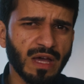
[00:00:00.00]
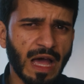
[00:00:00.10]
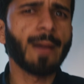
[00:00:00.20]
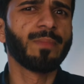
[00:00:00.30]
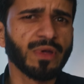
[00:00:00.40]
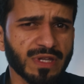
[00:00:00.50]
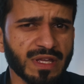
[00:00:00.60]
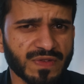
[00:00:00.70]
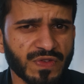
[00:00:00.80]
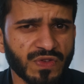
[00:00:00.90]
happened
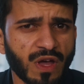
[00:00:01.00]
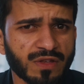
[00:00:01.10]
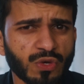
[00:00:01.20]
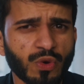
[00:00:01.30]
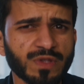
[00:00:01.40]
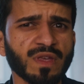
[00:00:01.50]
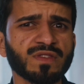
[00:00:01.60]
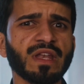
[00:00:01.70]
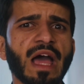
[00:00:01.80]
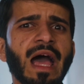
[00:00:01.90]
in society? Or is
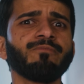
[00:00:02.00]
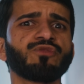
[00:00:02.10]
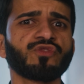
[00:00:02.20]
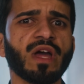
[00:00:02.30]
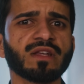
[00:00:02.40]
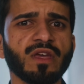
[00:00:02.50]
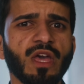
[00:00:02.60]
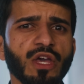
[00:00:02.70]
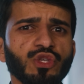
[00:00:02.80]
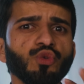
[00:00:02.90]
this an abstract
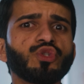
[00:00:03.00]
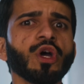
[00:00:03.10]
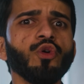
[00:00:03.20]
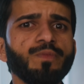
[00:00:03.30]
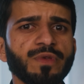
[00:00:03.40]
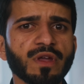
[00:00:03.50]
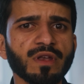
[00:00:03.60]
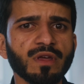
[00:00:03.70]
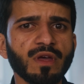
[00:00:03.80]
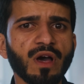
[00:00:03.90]

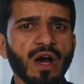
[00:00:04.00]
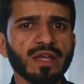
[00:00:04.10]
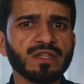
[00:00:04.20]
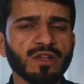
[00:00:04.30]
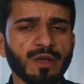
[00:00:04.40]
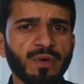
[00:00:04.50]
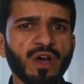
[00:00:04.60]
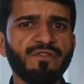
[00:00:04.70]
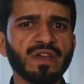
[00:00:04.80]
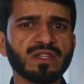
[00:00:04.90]
utopian ideal, a
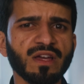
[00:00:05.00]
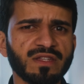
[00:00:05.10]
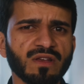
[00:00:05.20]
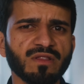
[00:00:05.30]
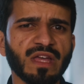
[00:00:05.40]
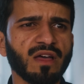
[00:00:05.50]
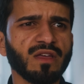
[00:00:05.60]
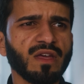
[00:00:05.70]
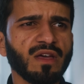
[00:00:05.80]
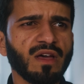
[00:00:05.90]
perfect ideal that
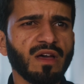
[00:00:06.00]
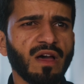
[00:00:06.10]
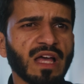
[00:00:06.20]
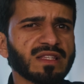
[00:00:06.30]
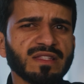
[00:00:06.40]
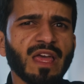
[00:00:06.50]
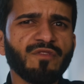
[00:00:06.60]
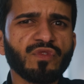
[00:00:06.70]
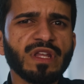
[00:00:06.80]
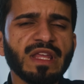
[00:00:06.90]
has
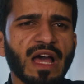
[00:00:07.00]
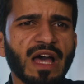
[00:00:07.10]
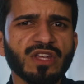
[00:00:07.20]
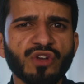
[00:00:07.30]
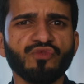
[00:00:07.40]
never really had a